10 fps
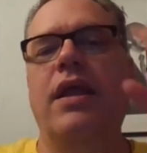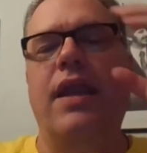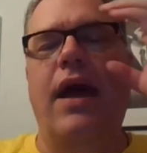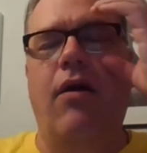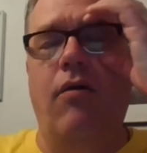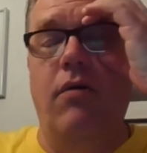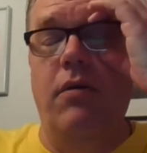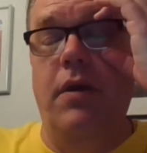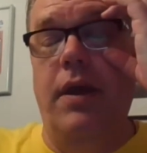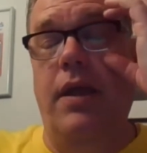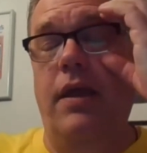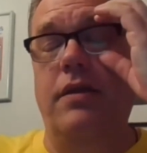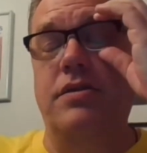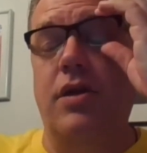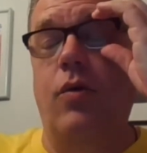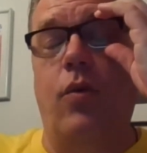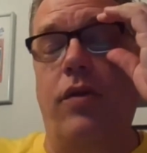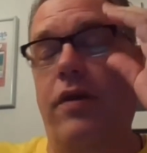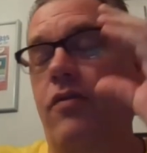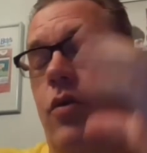Now, it is
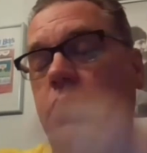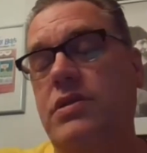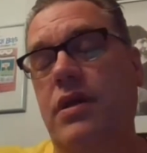noteworthy, of course,